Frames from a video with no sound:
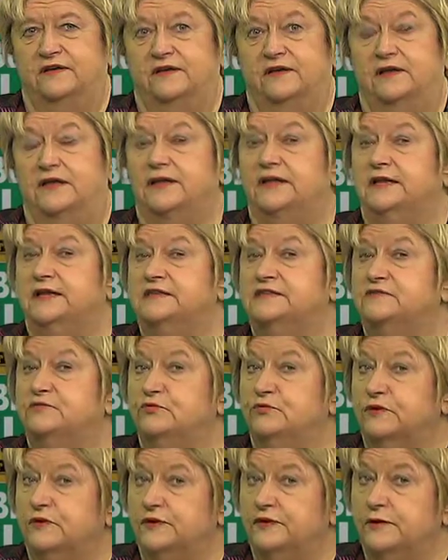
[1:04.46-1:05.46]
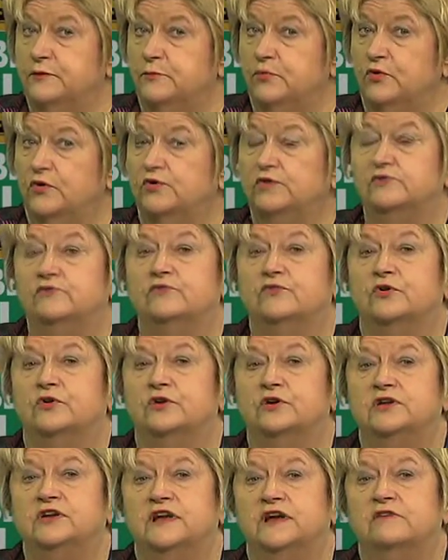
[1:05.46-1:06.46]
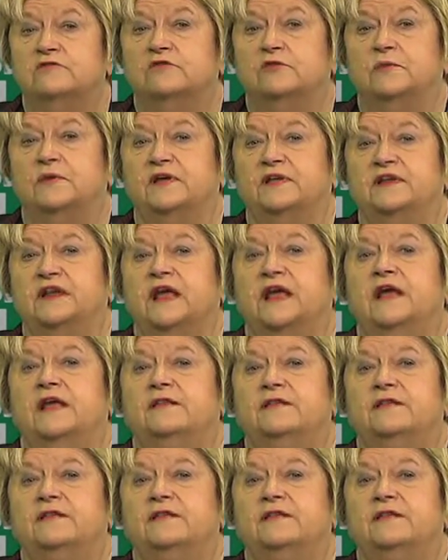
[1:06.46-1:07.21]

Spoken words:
It is really important for good government